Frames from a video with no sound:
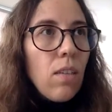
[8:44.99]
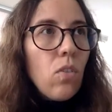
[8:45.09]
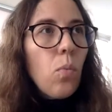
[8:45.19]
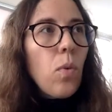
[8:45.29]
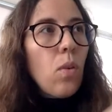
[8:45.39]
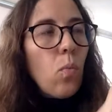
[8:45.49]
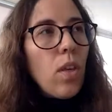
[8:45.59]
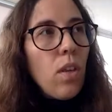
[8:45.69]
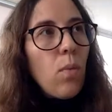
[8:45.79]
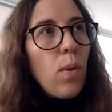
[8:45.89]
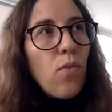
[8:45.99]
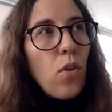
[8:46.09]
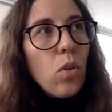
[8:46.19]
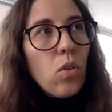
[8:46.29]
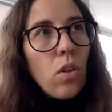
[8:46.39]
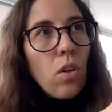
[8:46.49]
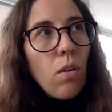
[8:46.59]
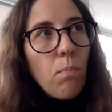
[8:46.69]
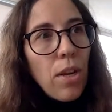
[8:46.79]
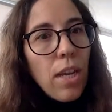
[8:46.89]
so we focus
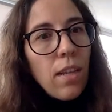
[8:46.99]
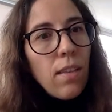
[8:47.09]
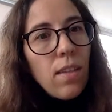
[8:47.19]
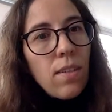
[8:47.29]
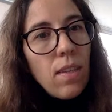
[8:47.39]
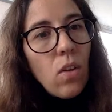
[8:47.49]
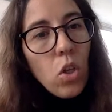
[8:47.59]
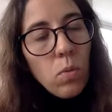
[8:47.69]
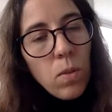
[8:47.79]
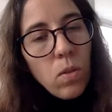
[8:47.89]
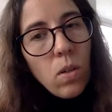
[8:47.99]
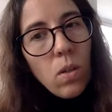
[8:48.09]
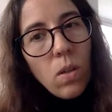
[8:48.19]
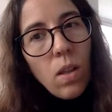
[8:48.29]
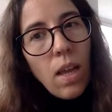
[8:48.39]
on bringing this in the hospital,